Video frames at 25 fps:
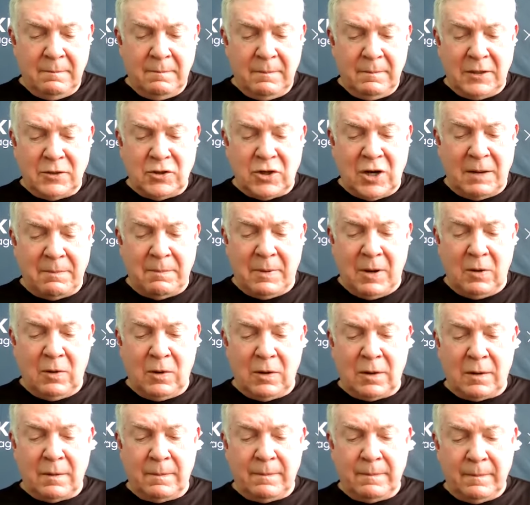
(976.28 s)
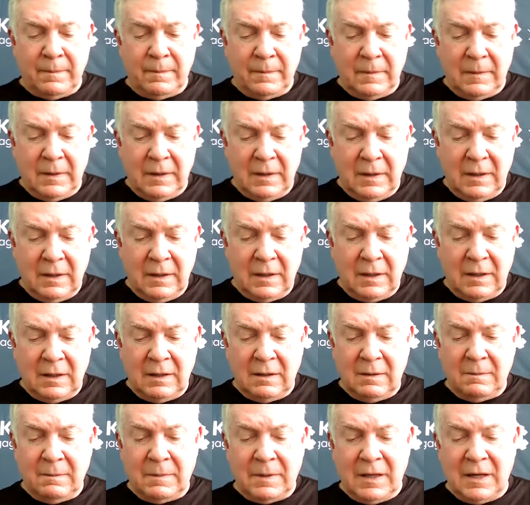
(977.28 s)
B.J. Bowler,
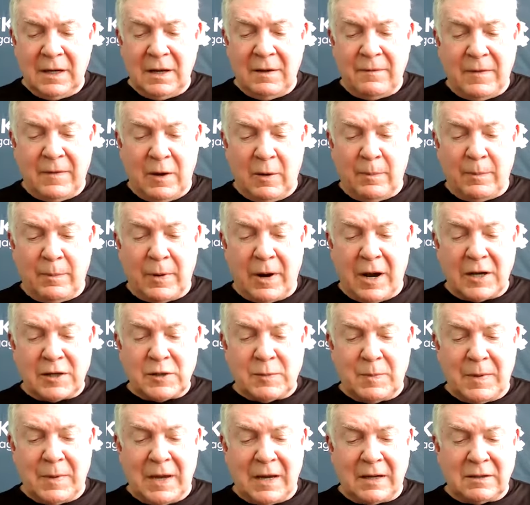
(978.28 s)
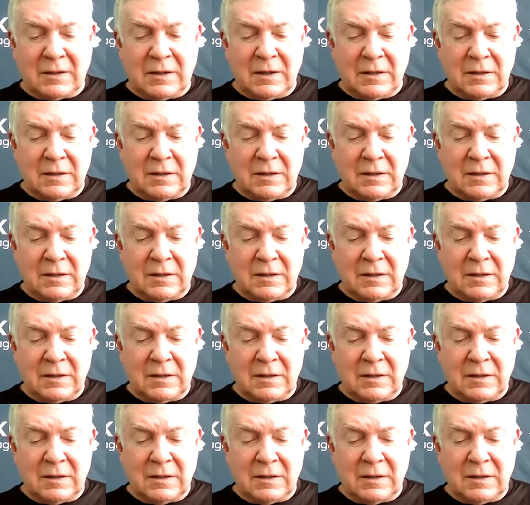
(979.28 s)
NFL prospect,